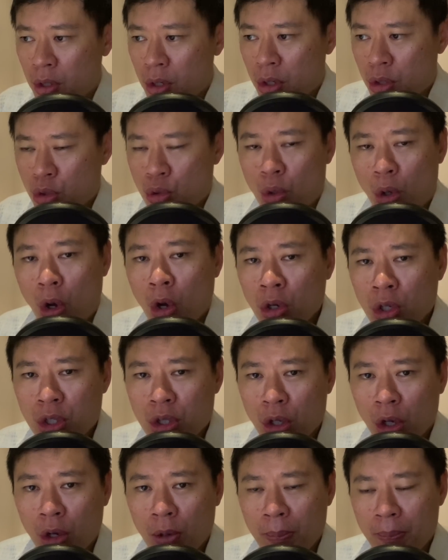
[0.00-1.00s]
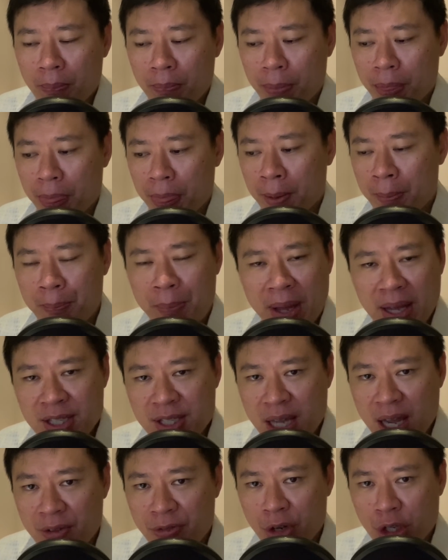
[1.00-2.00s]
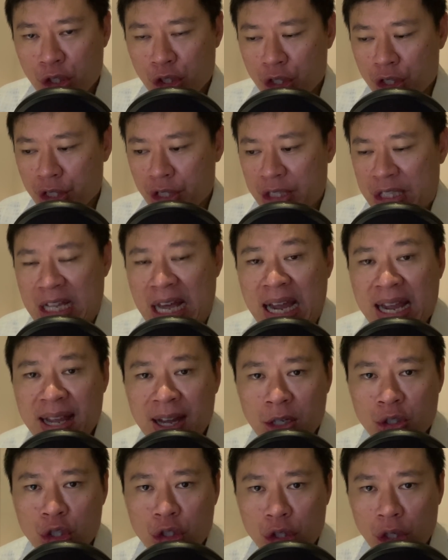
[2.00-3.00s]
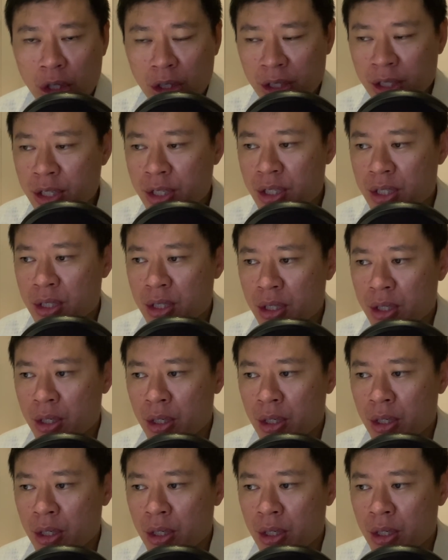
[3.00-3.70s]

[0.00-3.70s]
So all in all, the best average is $900